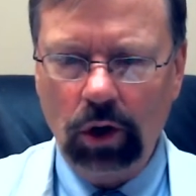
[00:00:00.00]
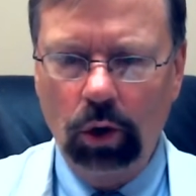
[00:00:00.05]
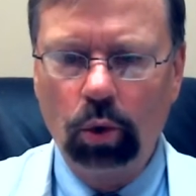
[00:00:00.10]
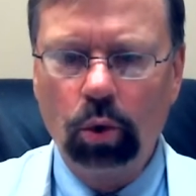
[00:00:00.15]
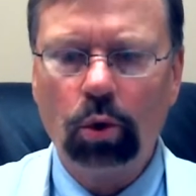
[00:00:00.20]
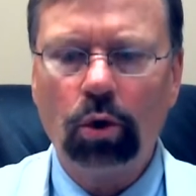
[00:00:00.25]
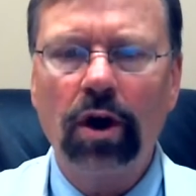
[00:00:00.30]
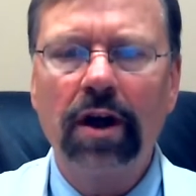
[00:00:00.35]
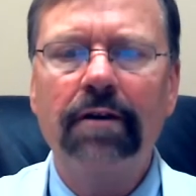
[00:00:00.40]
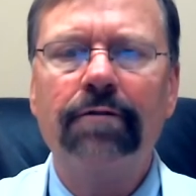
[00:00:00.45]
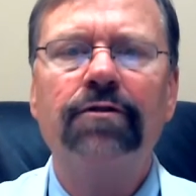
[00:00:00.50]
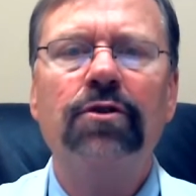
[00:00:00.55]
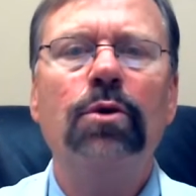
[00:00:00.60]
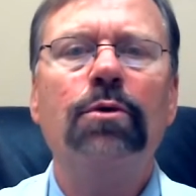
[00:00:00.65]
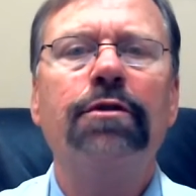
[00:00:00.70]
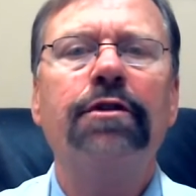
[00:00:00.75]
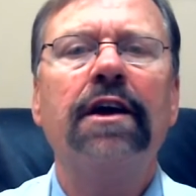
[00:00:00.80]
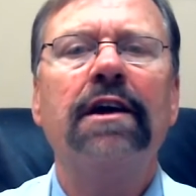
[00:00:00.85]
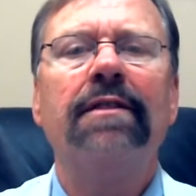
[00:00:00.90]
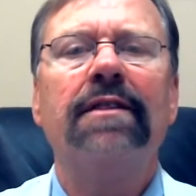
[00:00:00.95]
or if you
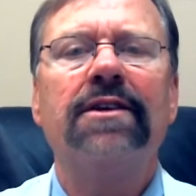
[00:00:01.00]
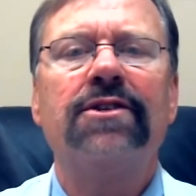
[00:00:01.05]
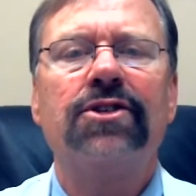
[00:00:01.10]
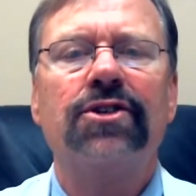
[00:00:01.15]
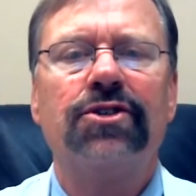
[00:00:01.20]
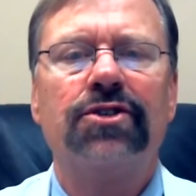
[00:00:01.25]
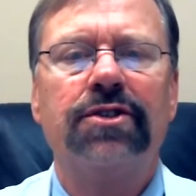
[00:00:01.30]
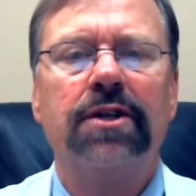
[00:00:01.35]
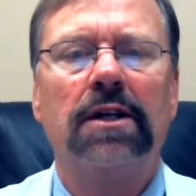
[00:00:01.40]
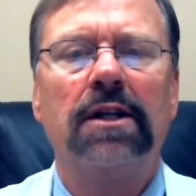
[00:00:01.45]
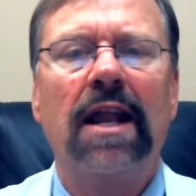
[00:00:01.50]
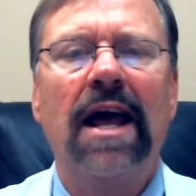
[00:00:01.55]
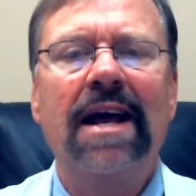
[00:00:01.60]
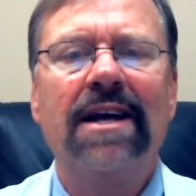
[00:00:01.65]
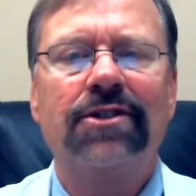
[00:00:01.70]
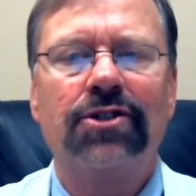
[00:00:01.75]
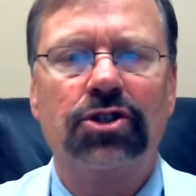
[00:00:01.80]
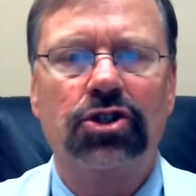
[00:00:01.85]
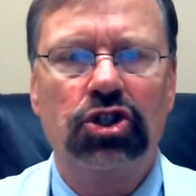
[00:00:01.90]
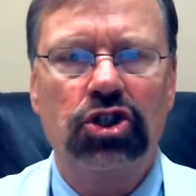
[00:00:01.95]
think this is the
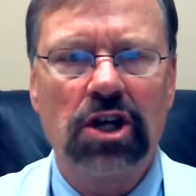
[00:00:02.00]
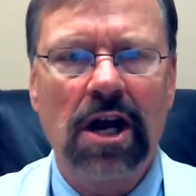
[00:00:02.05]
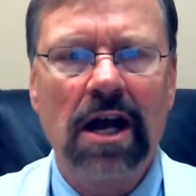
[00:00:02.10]
last